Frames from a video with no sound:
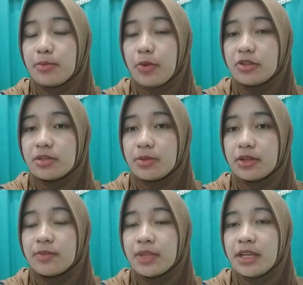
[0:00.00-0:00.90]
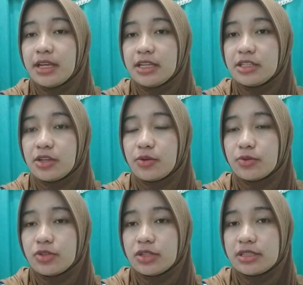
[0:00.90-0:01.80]
possible is a
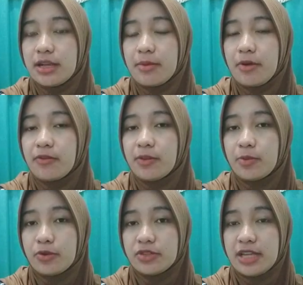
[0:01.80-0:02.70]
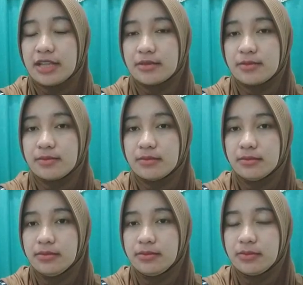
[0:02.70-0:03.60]
crucial step of the process.
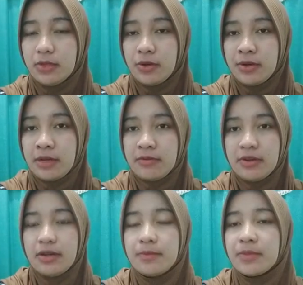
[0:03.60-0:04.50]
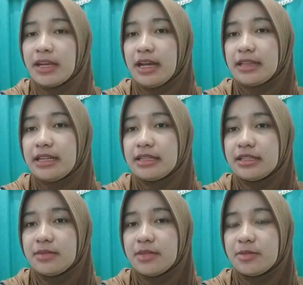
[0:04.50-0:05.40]
However,
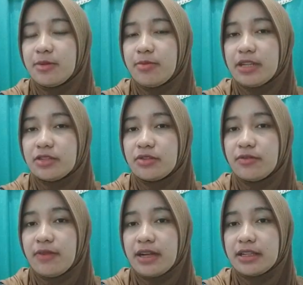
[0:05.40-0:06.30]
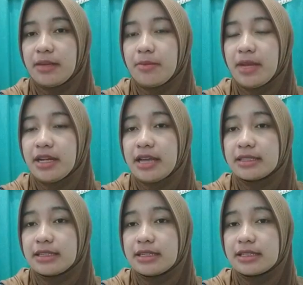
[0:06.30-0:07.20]
attention must be paid to the fact that many
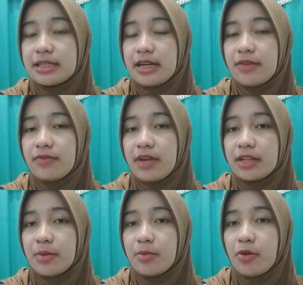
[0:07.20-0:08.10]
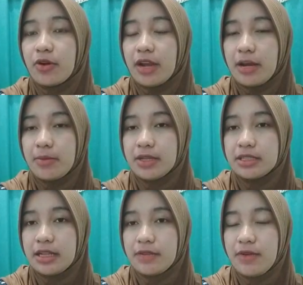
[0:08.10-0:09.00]
accidents can affect the memory and
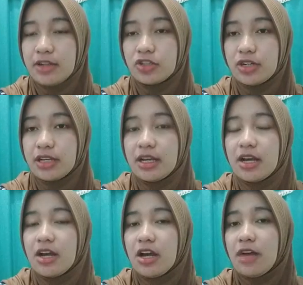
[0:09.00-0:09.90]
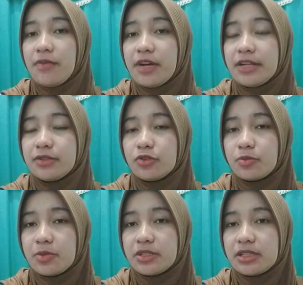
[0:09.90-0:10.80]
mental functioning of an
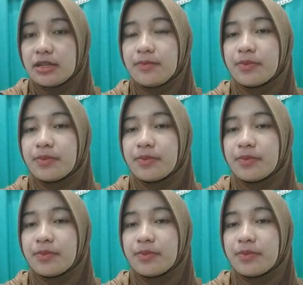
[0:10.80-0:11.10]
injured person.